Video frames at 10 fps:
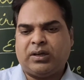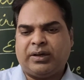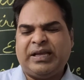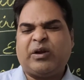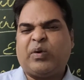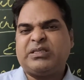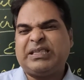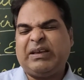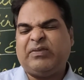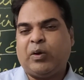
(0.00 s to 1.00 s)
dear ones,
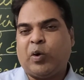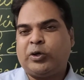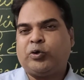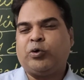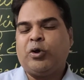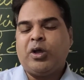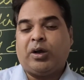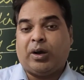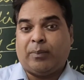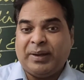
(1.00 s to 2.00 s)
if they want to
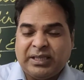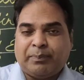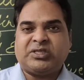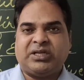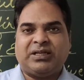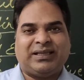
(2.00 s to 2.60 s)
be the president,